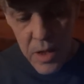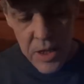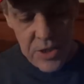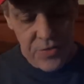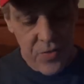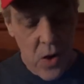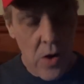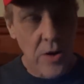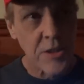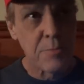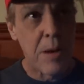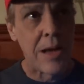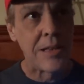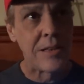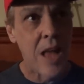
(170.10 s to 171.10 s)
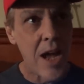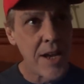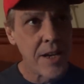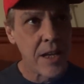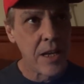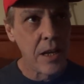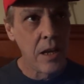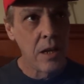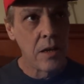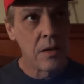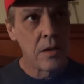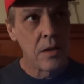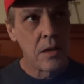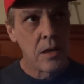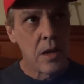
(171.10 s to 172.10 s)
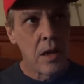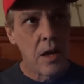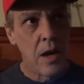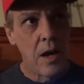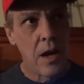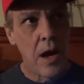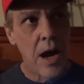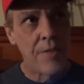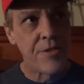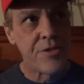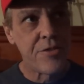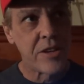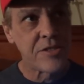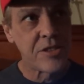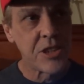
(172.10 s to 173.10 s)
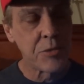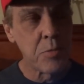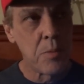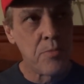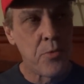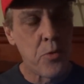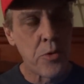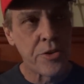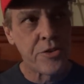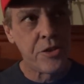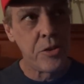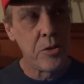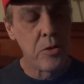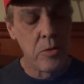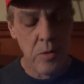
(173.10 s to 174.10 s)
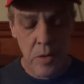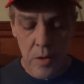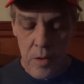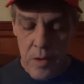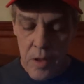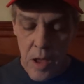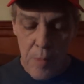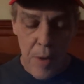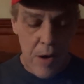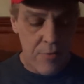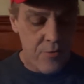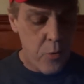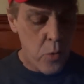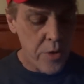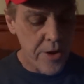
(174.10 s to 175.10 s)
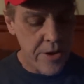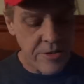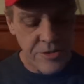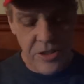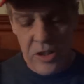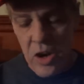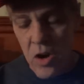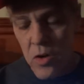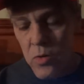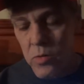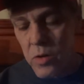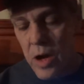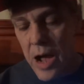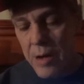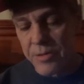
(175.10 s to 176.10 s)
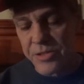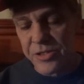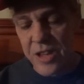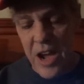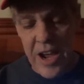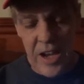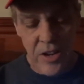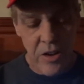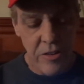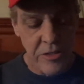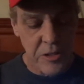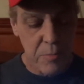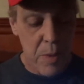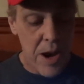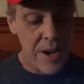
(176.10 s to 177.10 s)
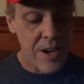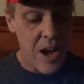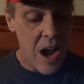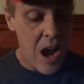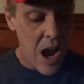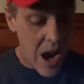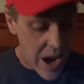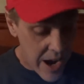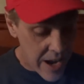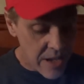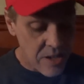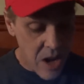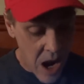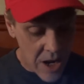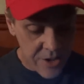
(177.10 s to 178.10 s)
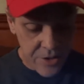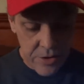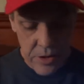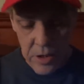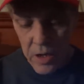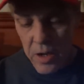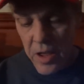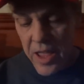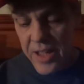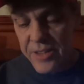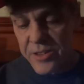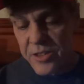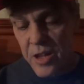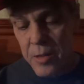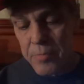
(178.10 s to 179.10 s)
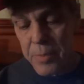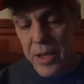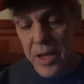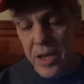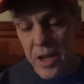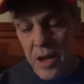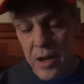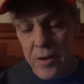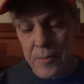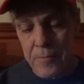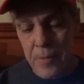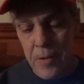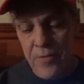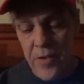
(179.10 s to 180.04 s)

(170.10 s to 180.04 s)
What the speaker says: As far as my lighting, I've addressed this one before too. About 4 years ago, I was diagnosed by an eye doctor as being a